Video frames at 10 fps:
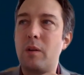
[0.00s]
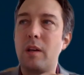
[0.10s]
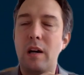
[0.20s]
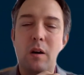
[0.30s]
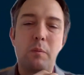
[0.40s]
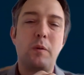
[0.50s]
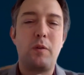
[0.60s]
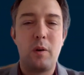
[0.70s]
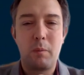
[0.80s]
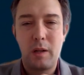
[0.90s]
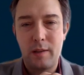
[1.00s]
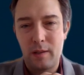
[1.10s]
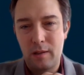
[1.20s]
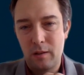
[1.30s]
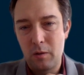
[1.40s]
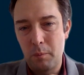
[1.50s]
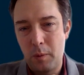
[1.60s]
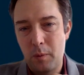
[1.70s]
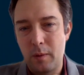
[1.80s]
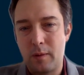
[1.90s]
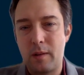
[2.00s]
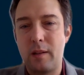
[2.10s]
you can outperform classical computers.